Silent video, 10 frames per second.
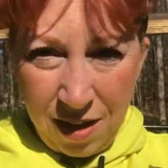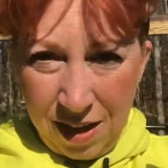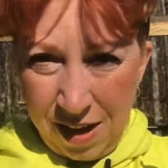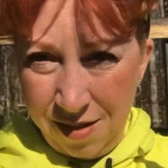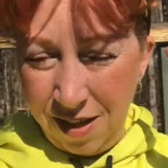
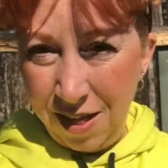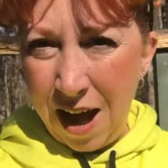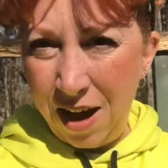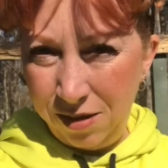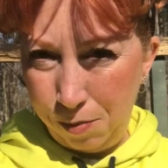get the
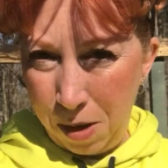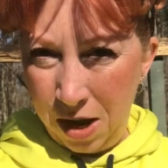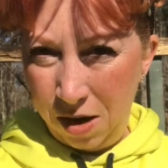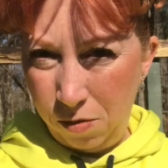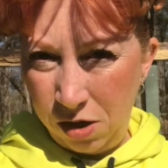lattice
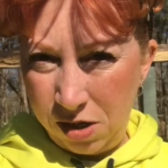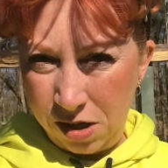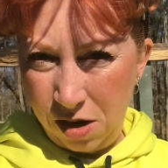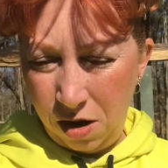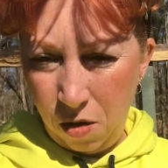painted, which is
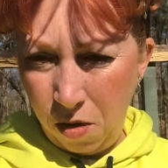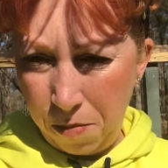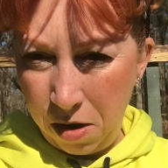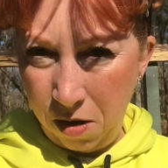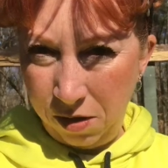going to go up
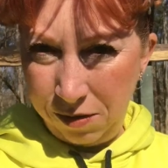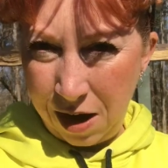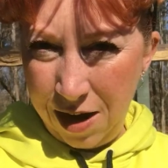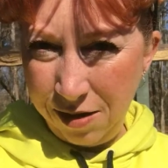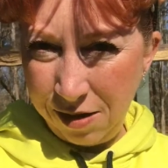on all the
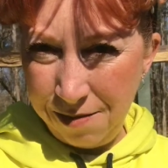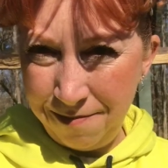sides.